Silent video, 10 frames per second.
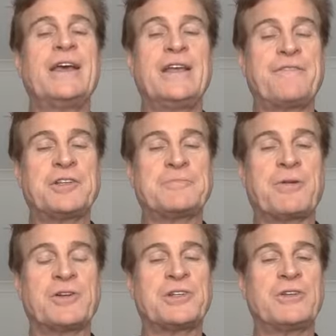if this
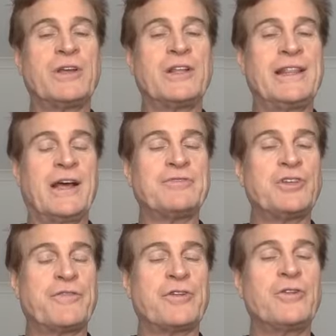person really loves
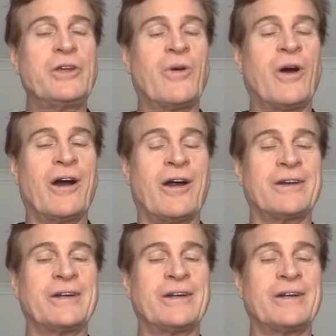you for who you are,